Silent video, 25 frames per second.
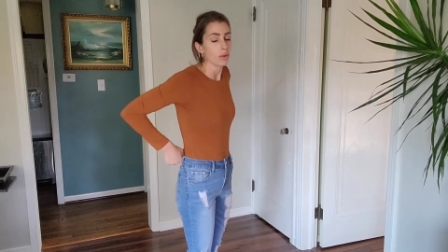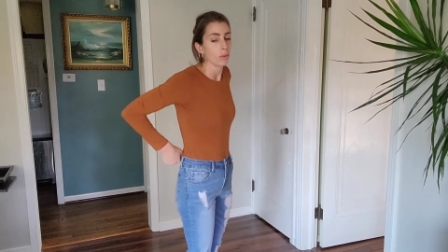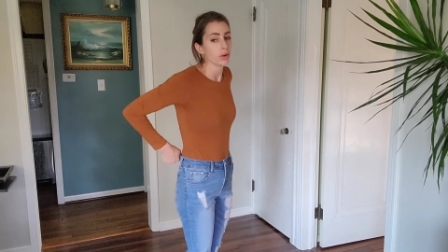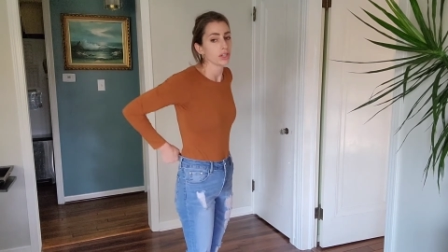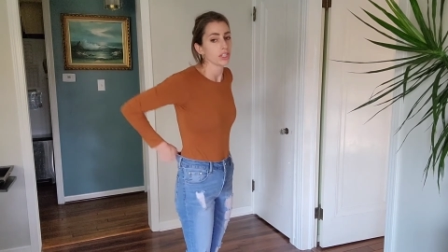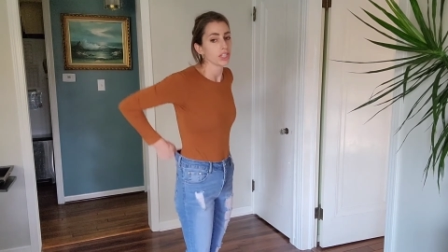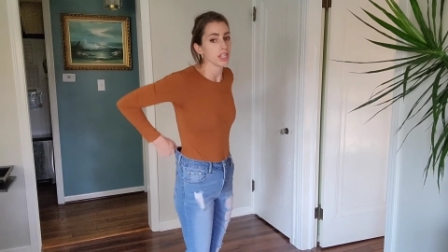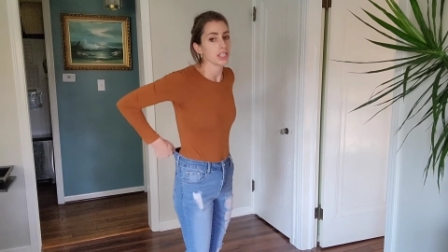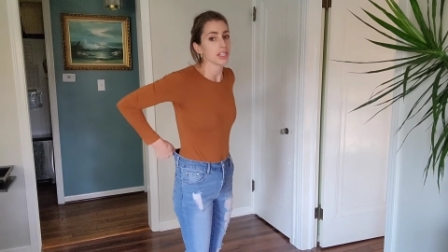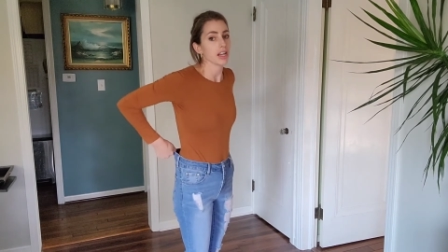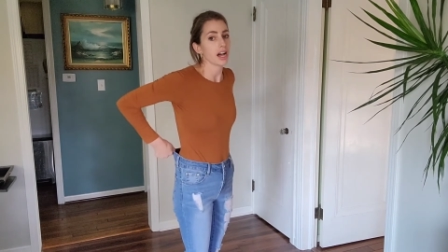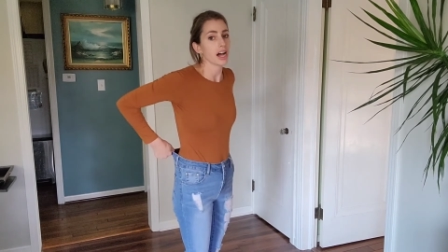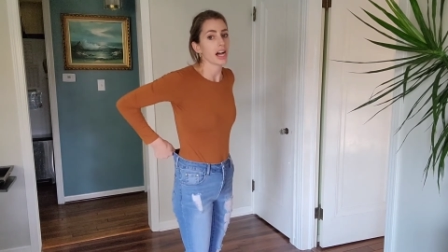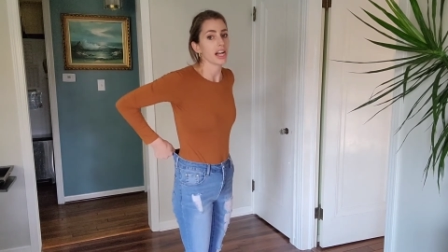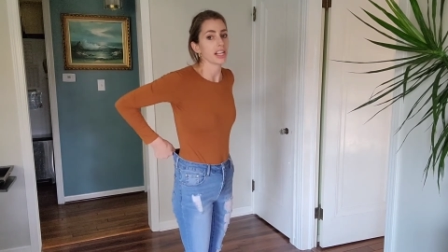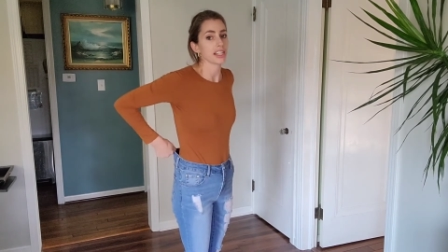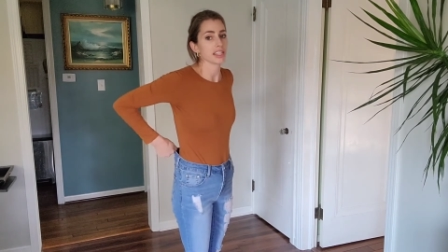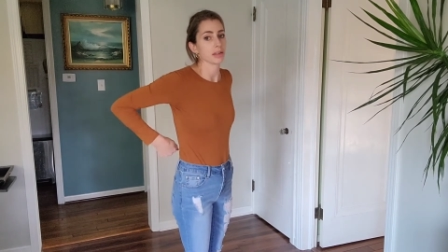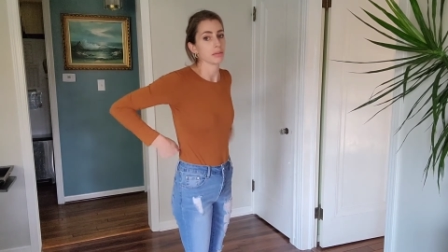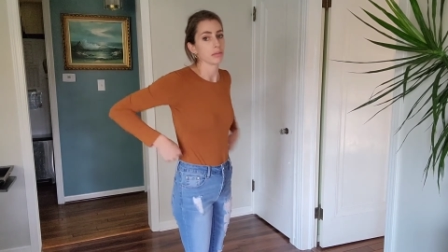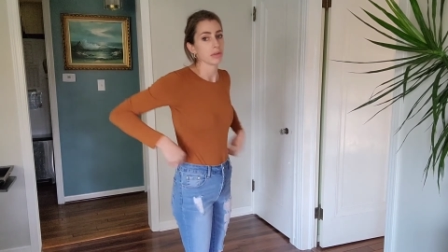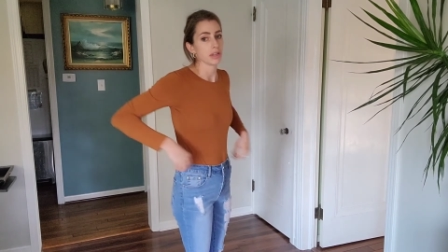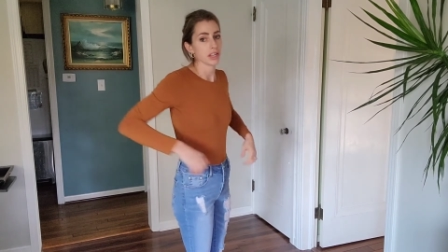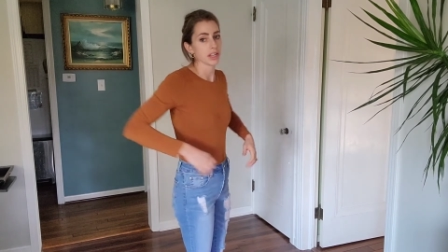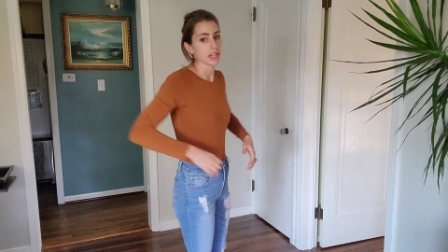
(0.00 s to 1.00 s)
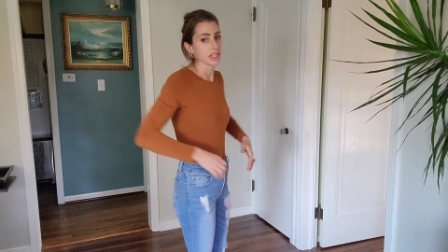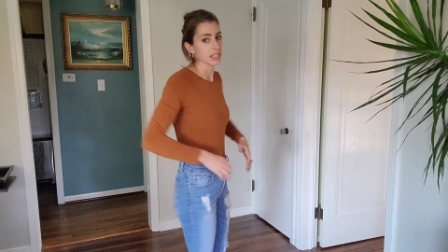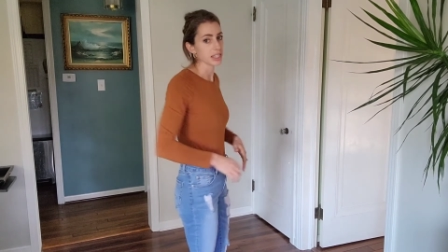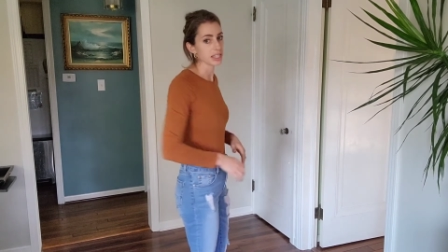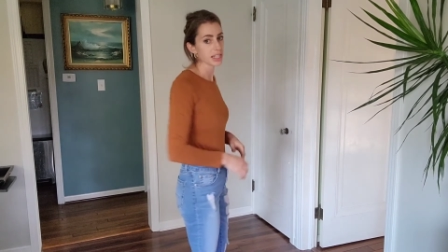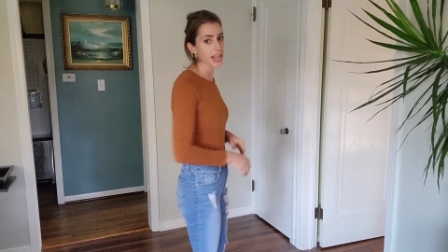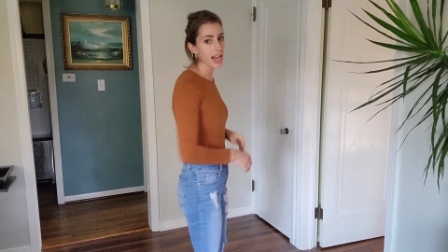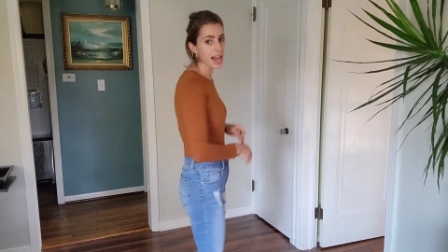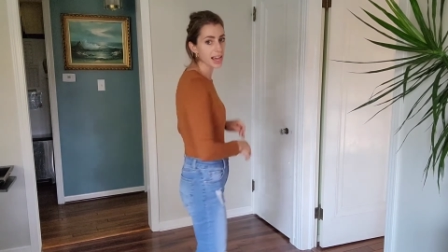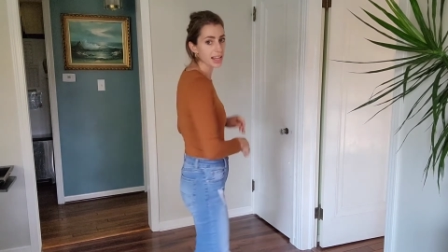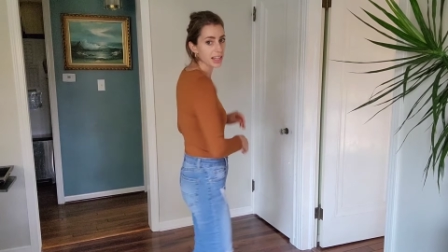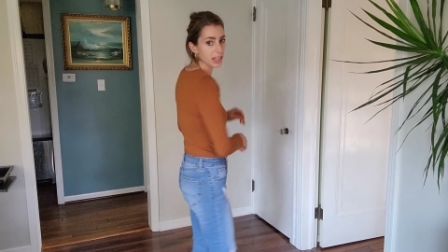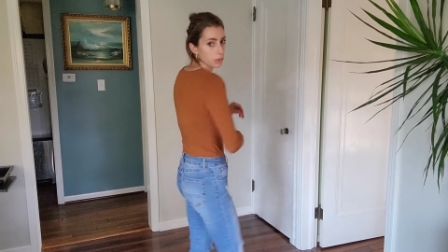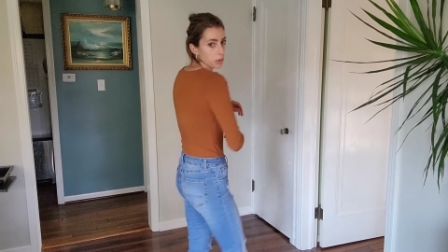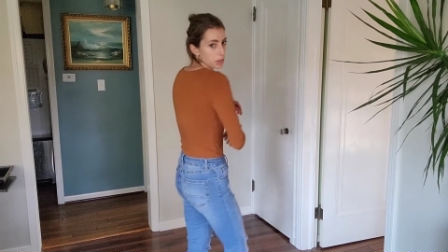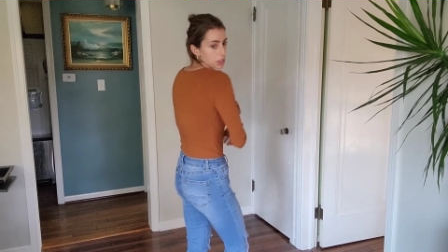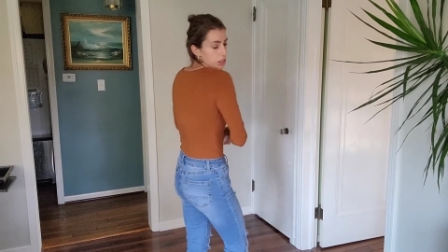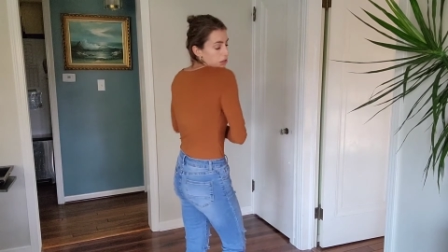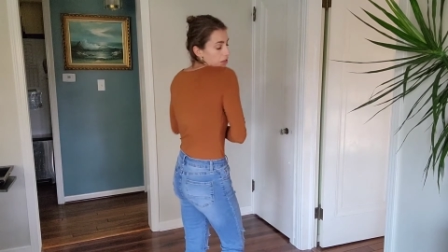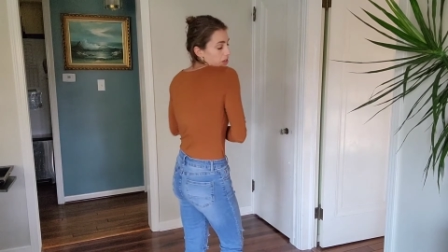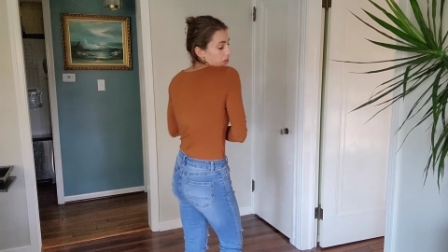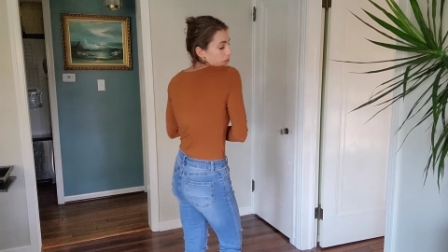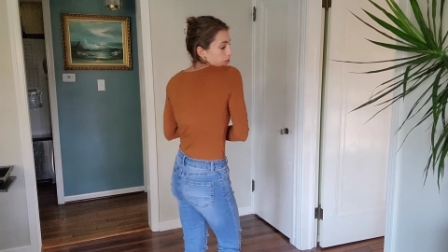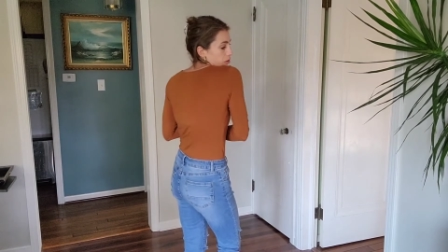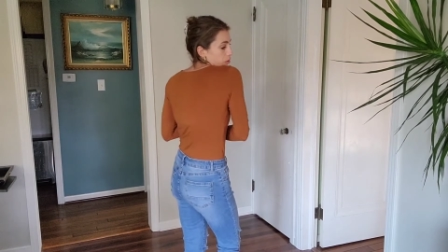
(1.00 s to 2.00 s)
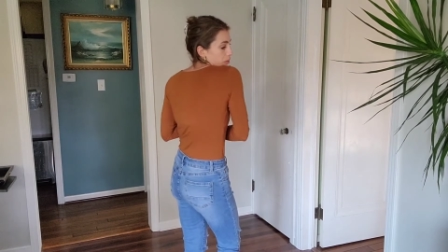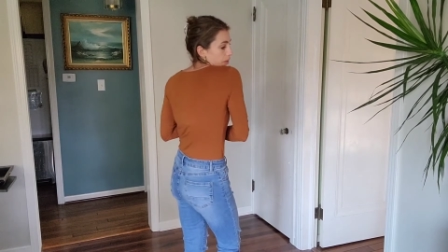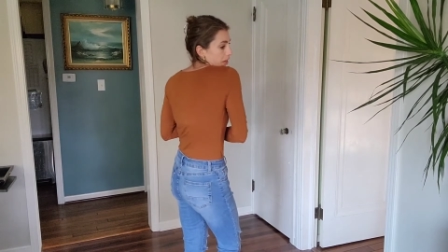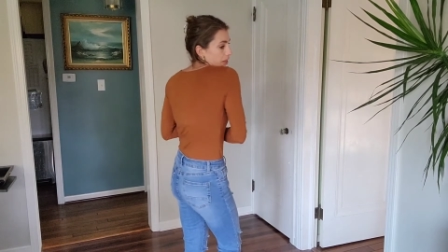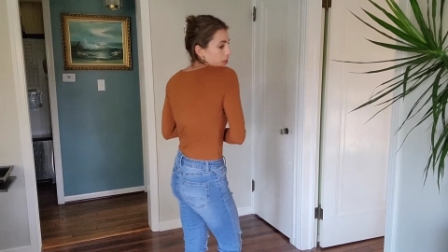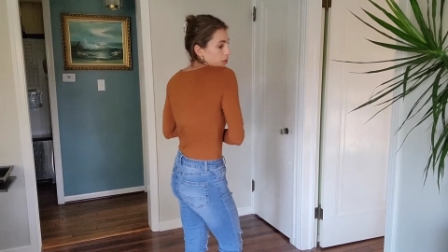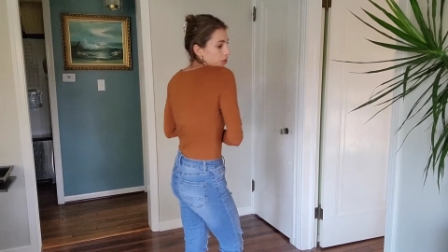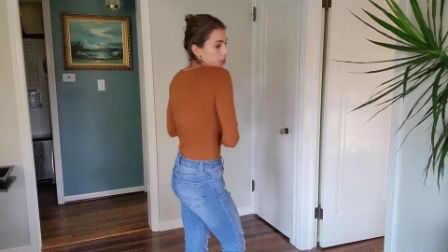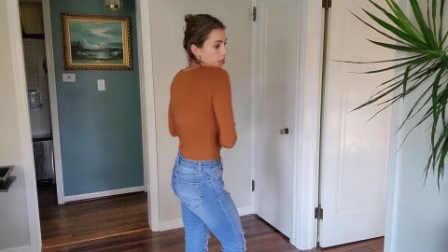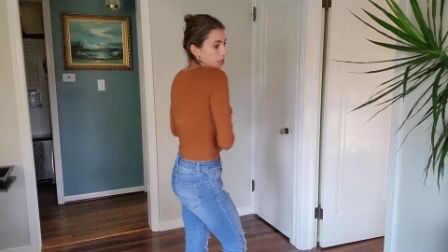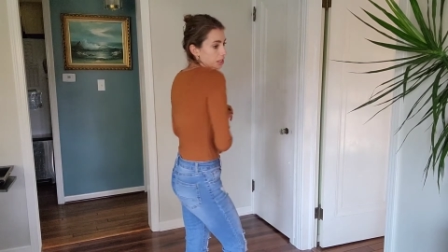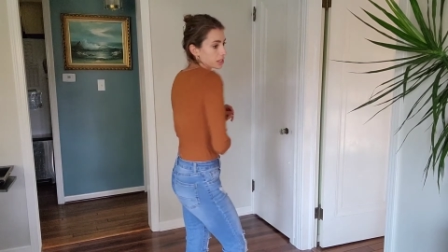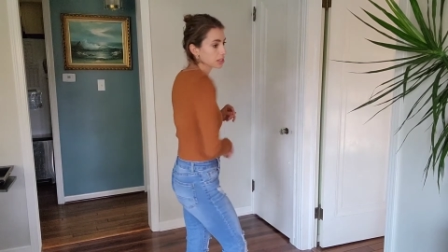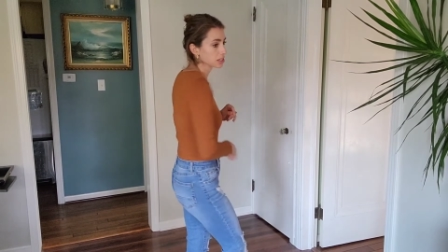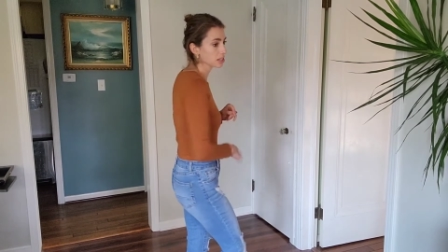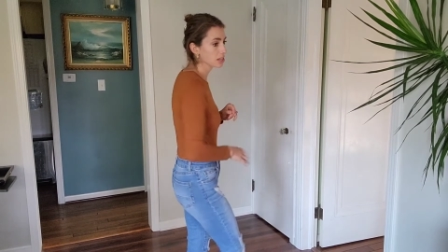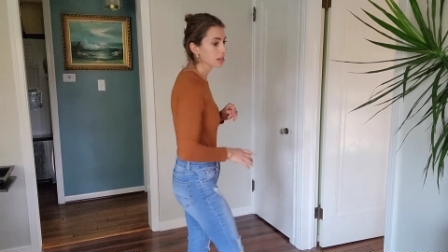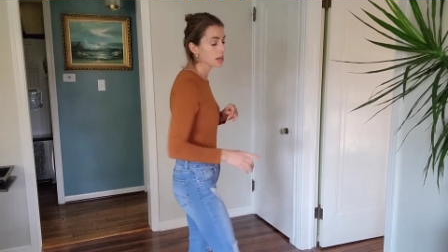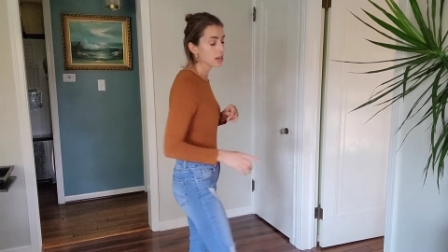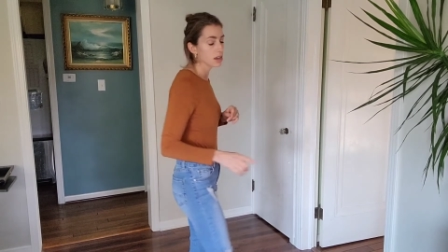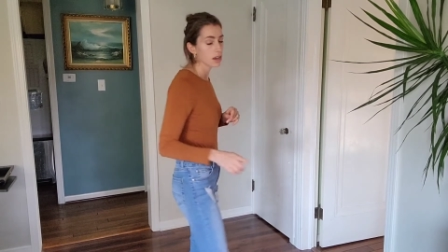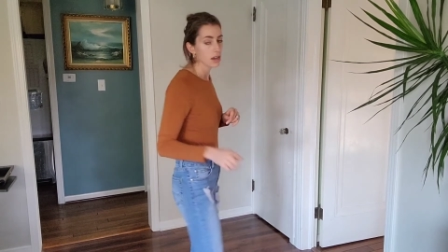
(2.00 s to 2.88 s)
which is awesome and exactly what you need for a pair of jeans.